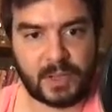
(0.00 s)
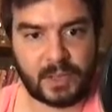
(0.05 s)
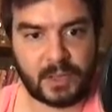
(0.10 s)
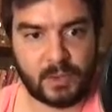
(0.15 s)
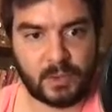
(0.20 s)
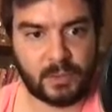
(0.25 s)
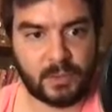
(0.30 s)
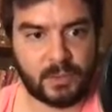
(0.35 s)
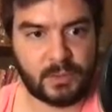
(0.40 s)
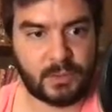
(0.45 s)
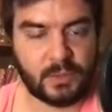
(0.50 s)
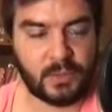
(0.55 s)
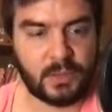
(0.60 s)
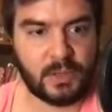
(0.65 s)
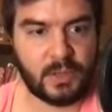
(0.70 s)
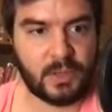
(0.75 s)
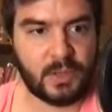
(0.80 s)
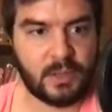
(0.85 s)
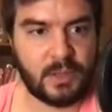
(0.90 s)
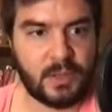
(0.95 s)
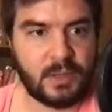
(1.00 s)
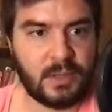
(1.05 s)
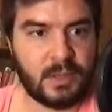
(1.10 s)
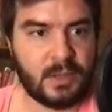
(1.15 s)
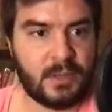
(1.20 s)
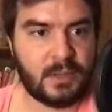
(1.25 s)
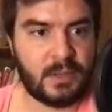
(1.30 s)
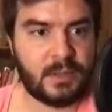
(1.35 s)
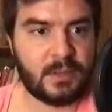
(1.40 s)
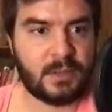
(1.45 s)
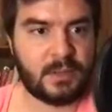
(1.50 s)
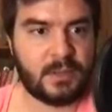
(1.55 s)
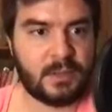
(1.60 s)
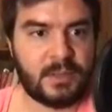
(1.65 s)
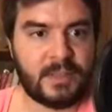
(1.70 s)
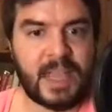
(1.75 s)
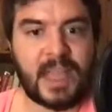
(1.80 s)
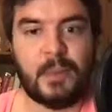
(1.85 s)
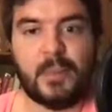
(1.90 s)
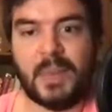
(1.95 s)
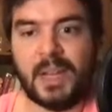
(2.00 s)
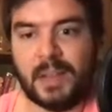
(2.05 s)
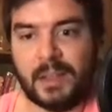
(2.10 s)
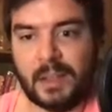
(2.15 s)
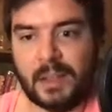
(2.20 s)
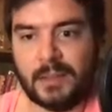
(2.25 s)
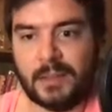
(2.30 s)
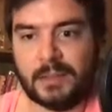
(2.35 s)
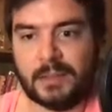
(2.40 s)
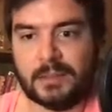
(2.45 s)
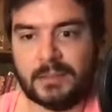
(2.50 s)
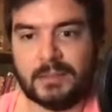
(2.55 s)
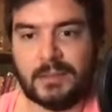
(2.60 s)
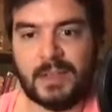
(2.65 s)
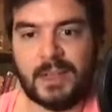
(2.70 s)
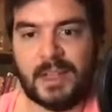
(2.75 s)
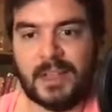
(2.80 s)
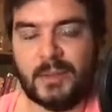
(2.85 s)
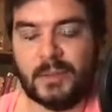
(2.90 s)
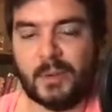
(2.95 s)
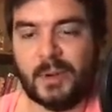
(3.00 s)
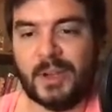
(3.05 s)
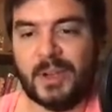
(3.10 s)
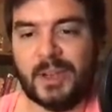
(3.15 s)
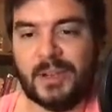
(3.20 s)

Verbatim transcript: go to 10 million and uh,